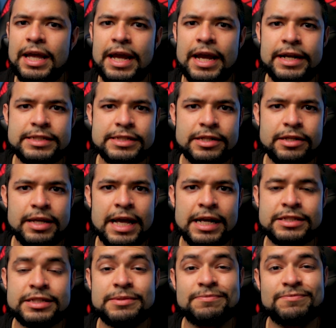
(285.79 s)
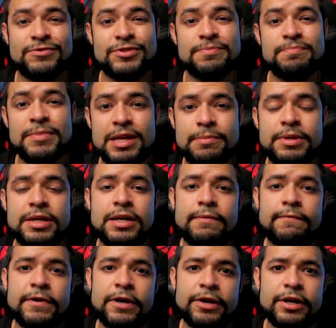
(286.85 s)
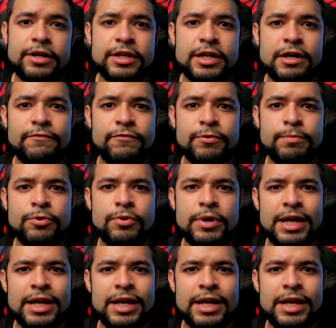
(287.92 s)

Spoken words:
and it's going to actually, to me, become very uncomfortable,